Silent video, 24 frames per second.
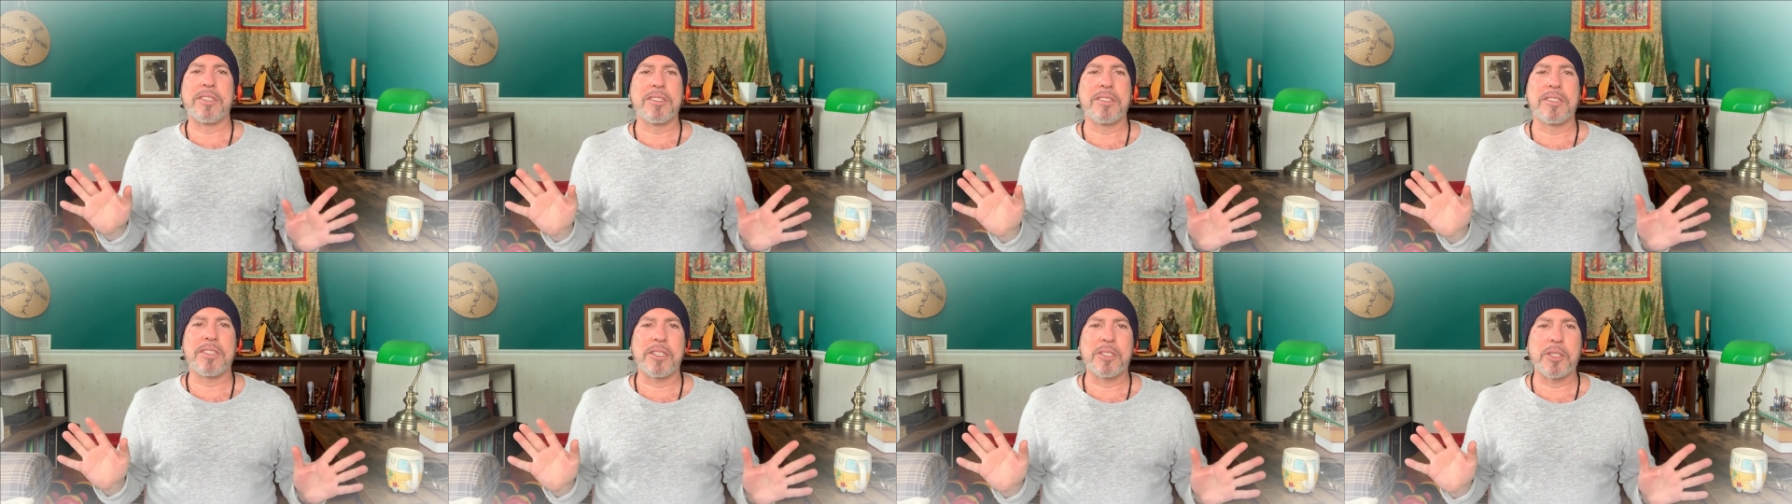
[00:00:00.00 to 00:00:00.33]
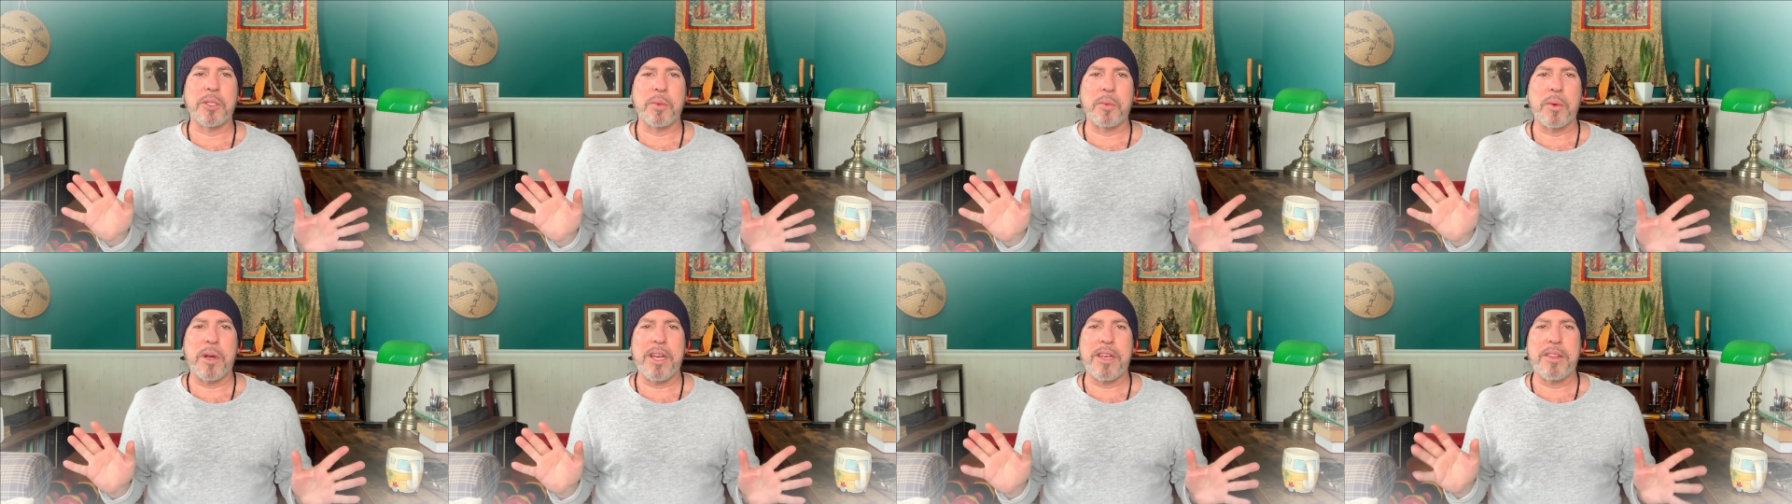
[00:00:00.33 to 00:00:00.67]
in
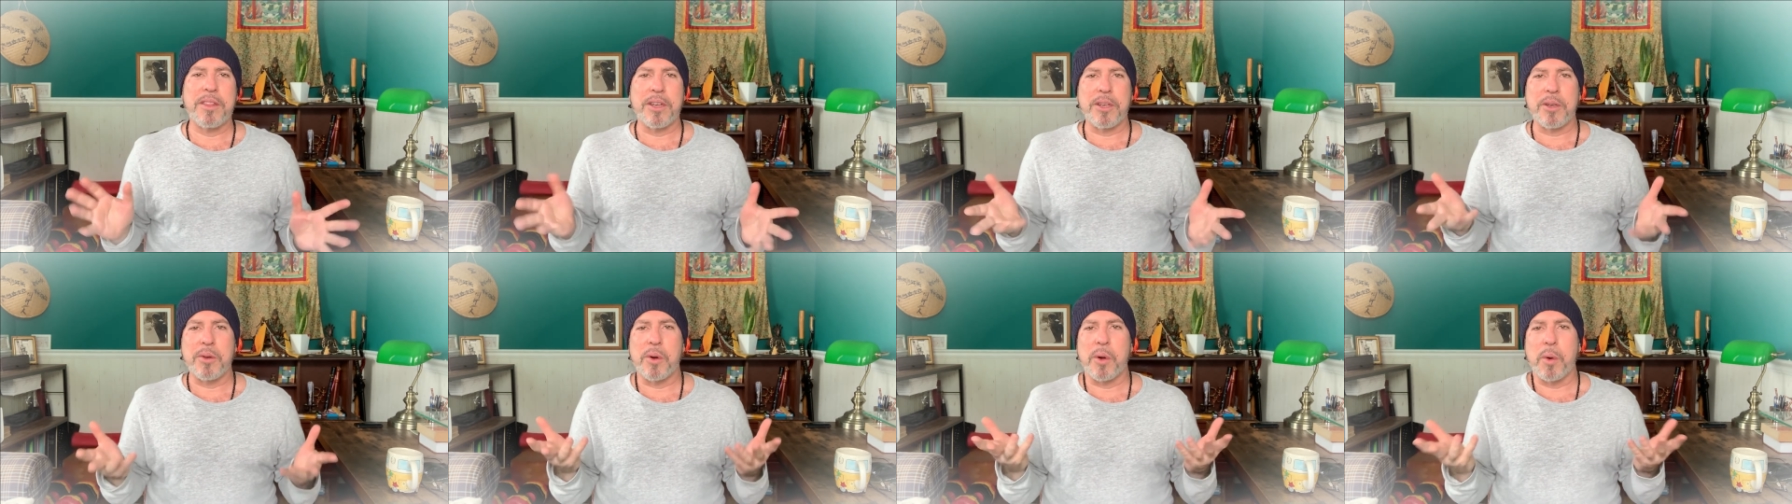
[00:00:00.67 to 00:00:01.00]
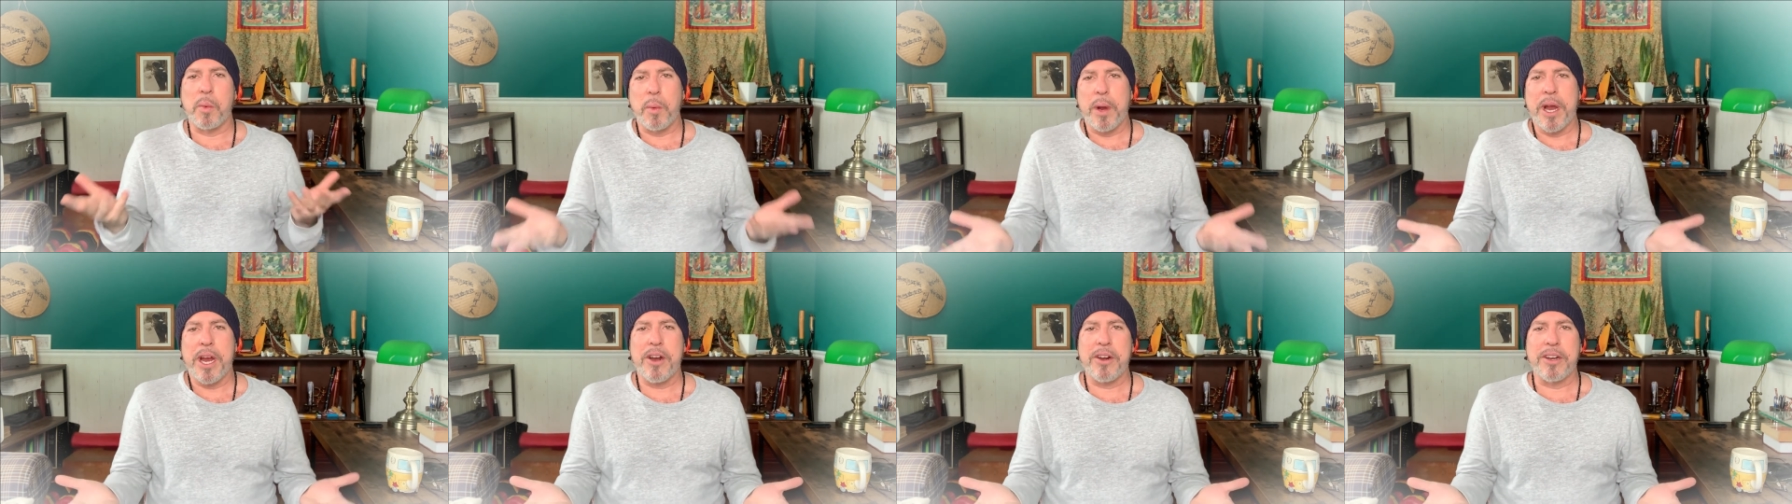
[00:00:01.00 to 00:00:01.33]
such a way that your
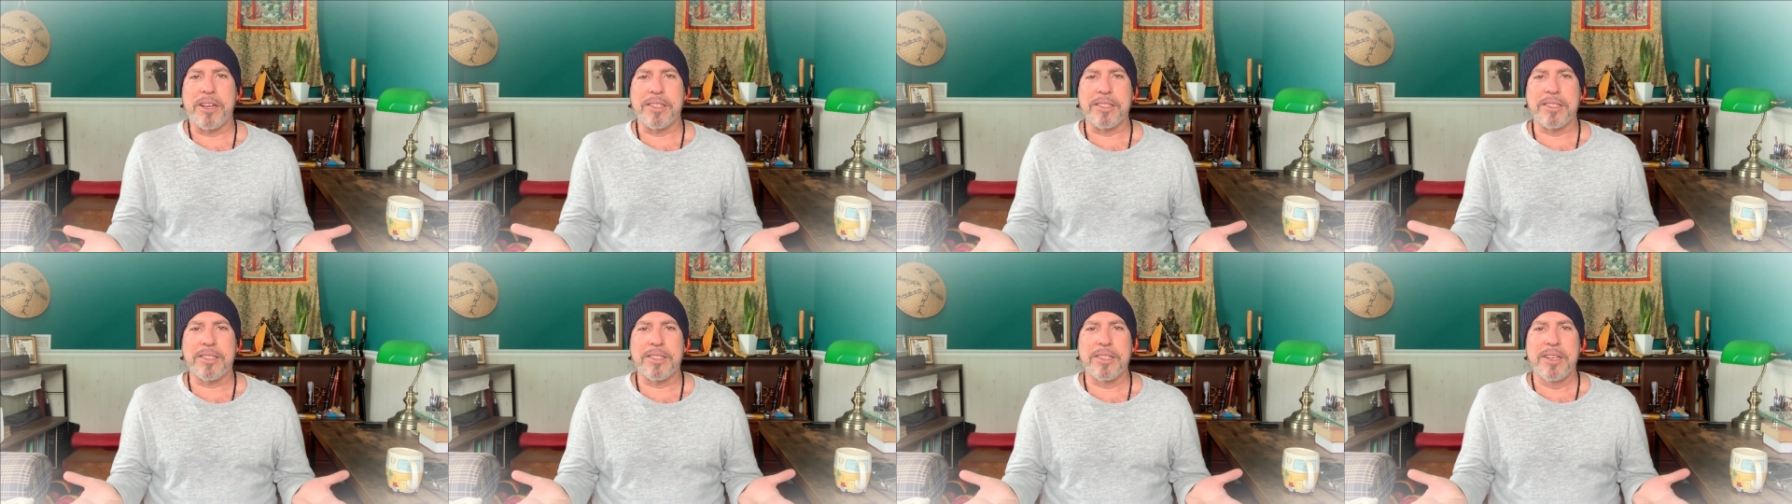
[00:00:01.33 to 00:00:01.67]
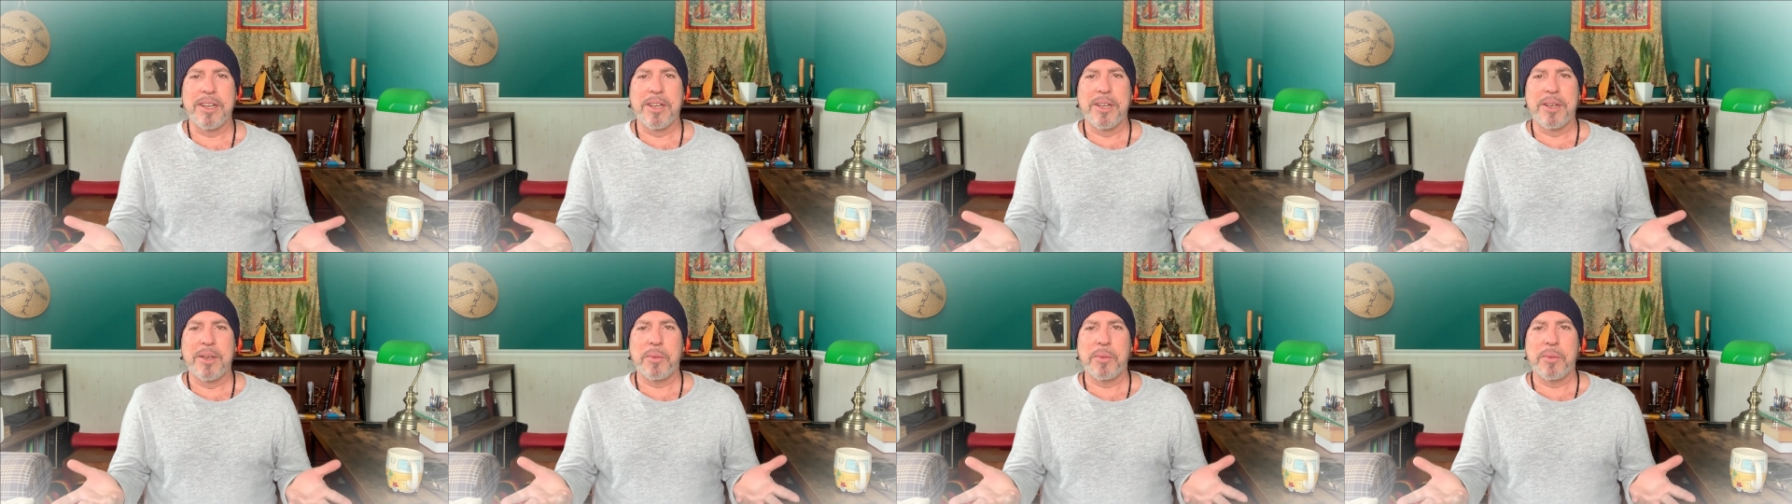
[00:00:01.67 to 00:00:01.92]
awareness